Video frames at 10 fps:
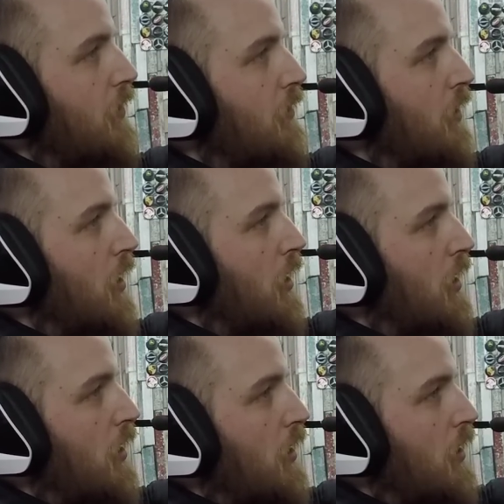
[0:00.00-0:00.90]

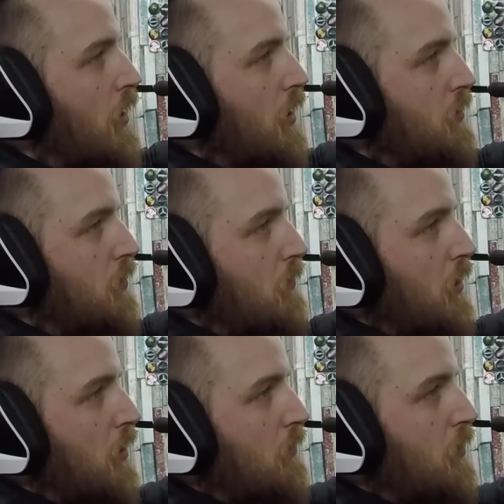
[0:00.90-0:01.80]
Right, guess what my
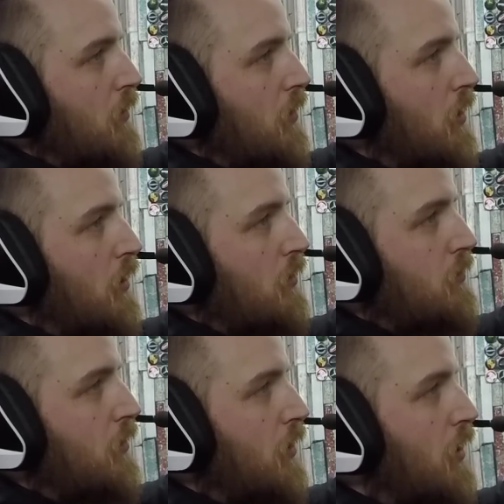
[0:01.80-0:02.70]
computer has
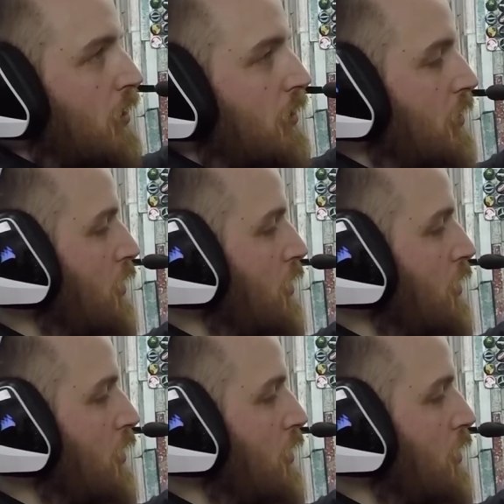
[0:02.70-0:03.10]
done again?